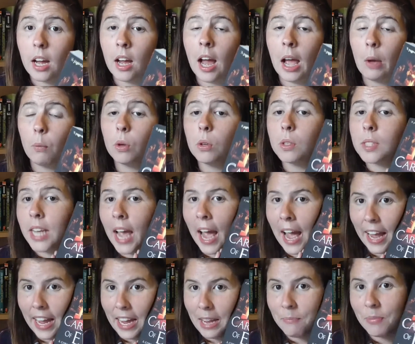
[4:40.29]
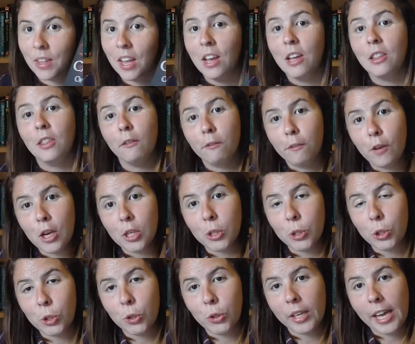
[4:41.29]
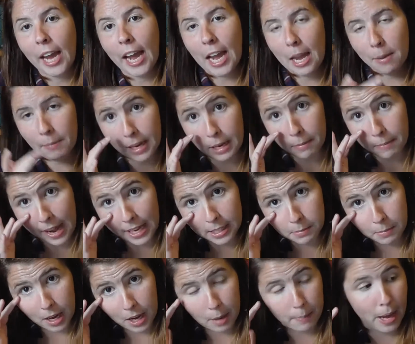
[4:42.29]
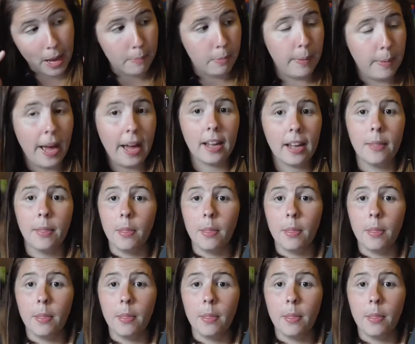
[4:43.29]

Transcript: I will say the first 2 came in mass market paperback.